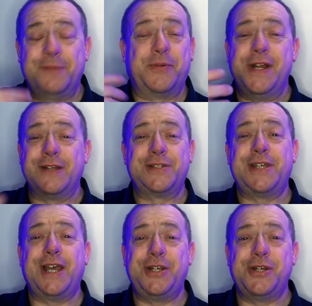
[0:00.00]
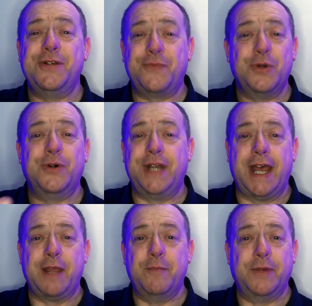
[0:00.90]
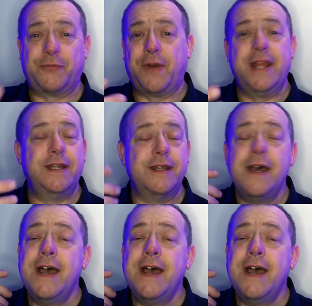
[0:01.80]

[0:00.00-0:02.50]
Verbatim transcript: pronunciation of your name, my friend,